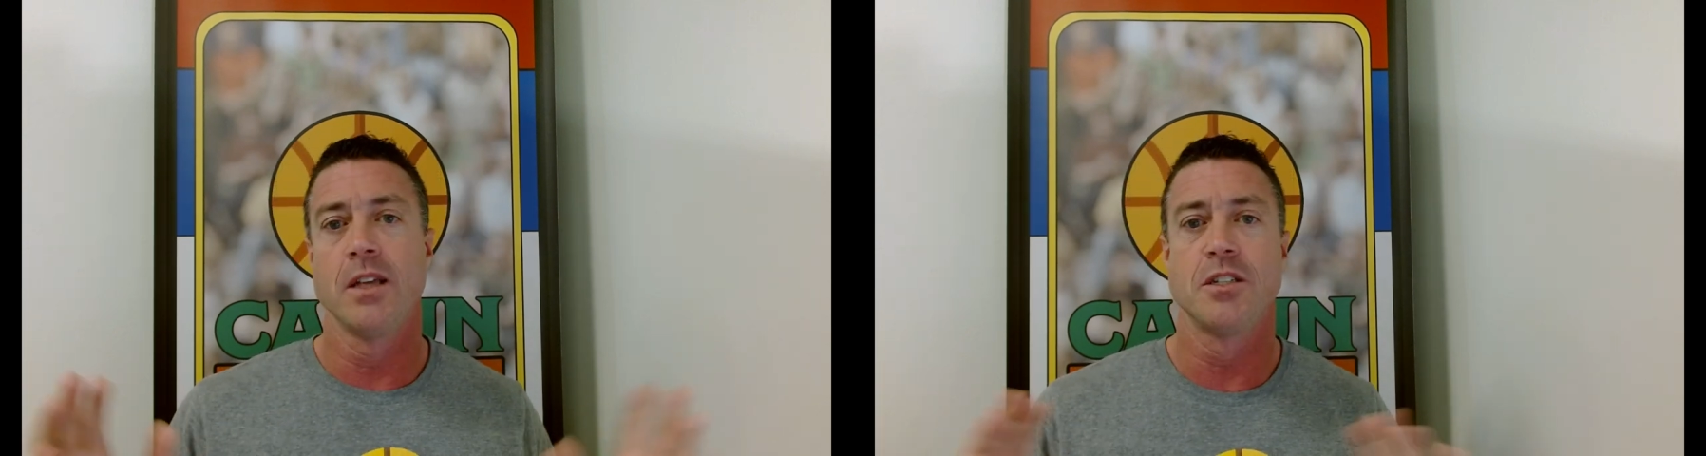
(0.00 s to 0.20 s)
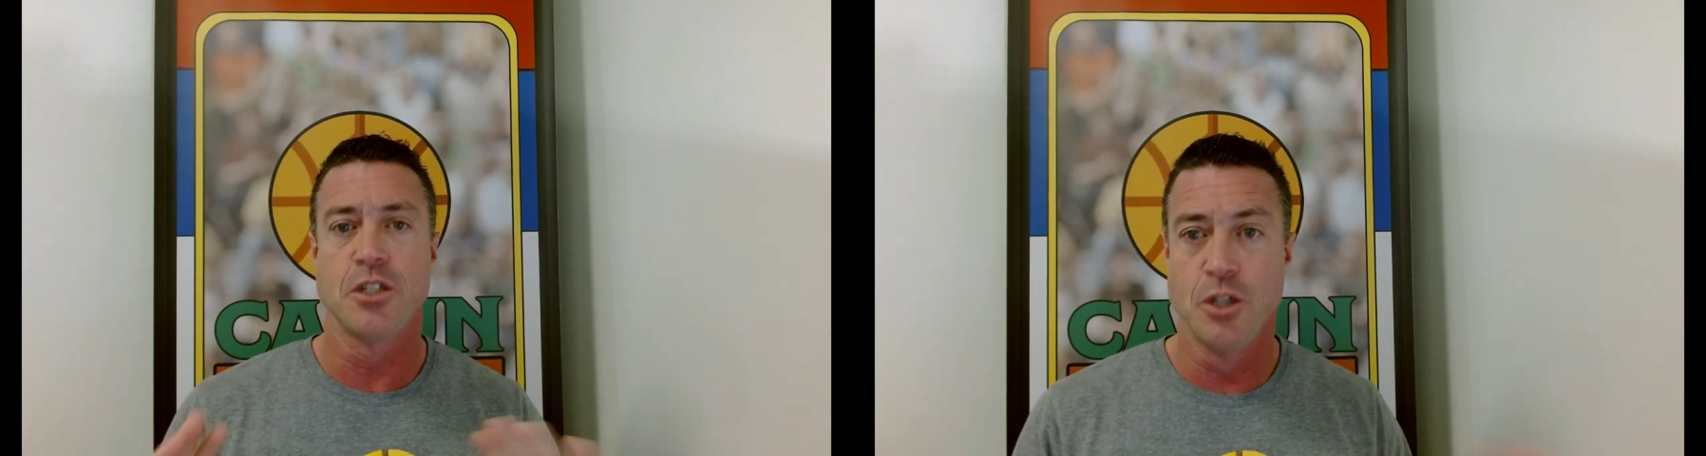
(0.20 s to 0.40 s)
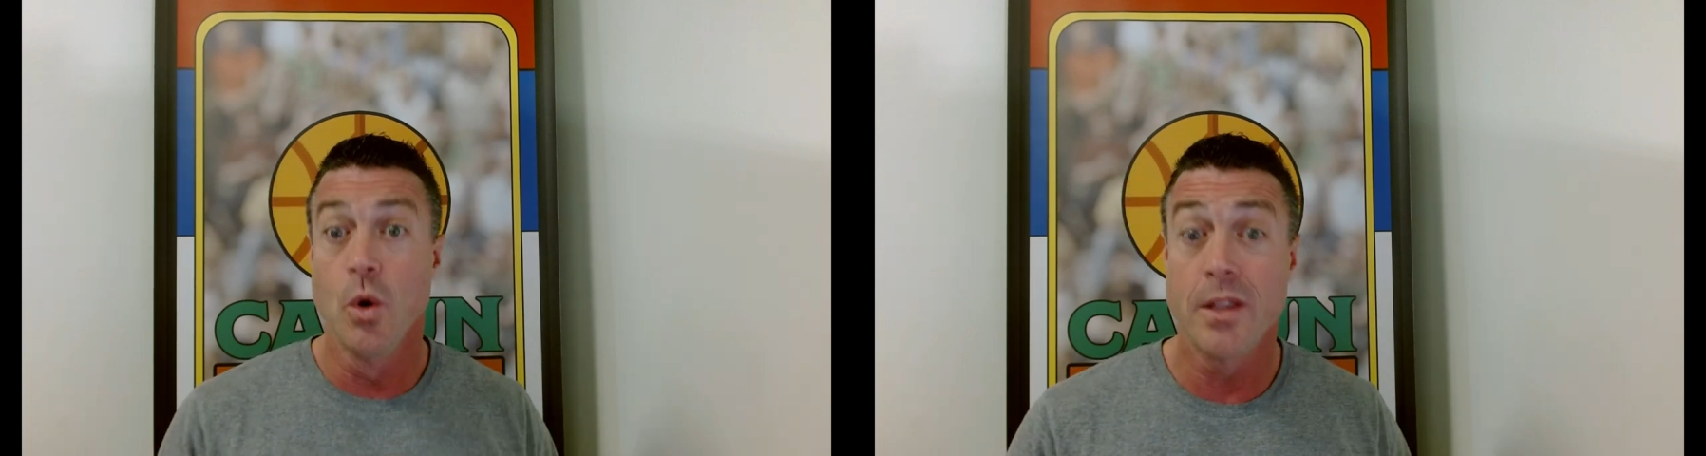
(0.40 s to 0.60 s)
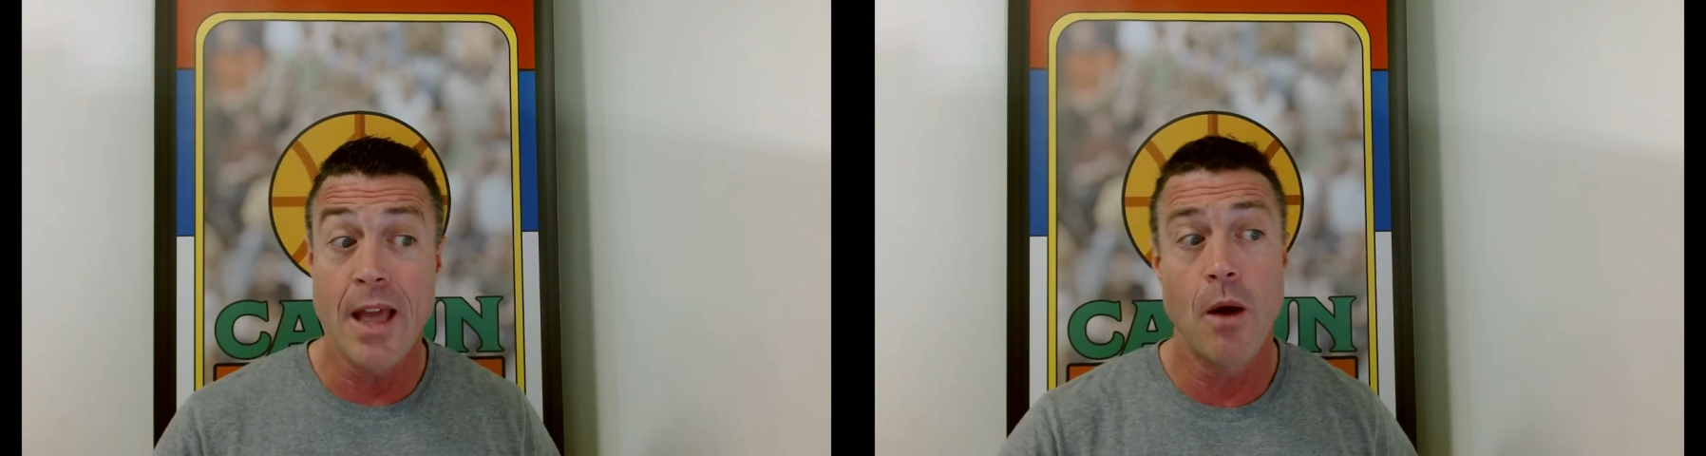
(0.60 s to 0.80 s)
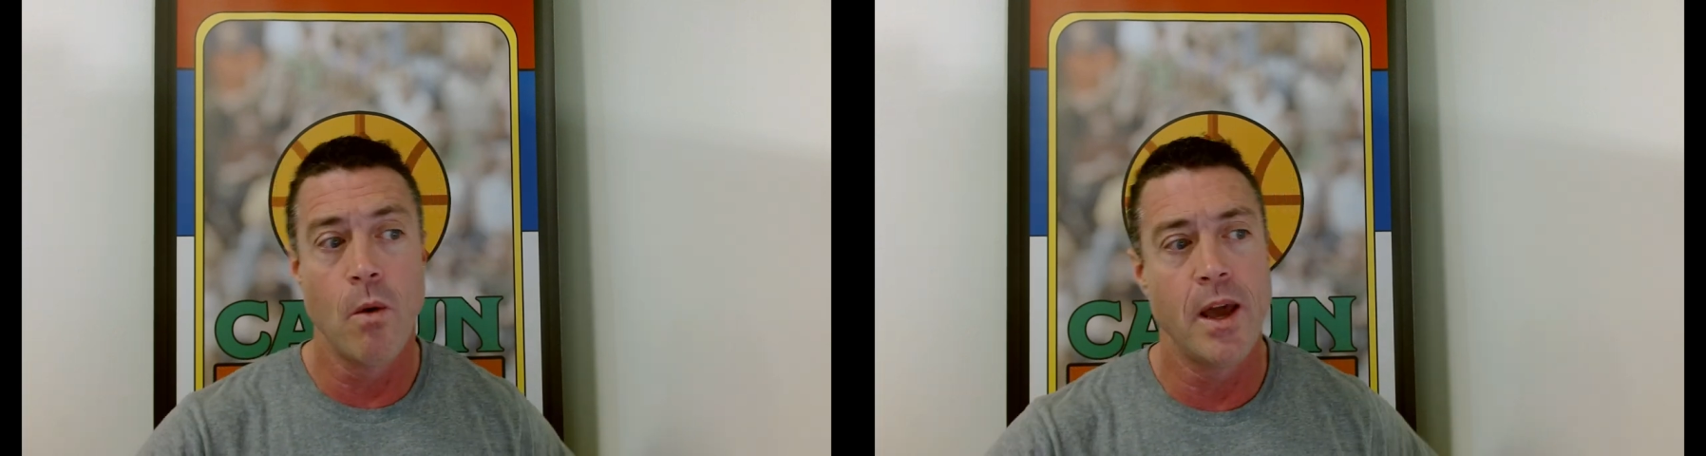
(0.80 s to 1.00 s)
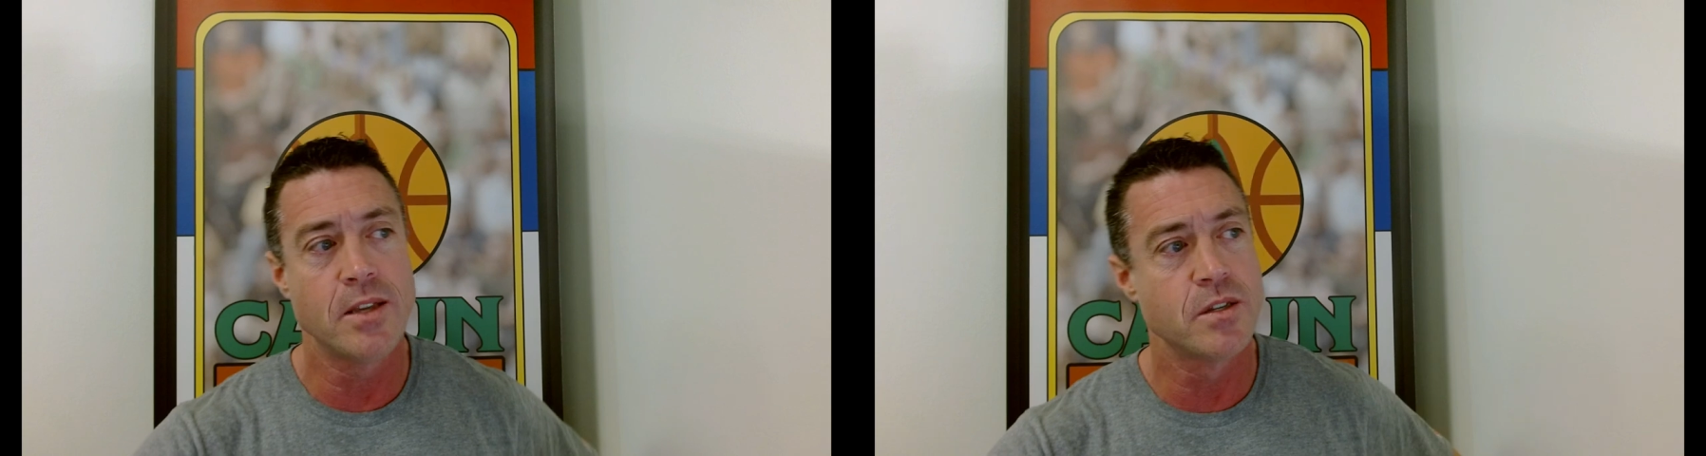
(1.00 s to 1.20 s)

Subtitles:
Let's just do it that way.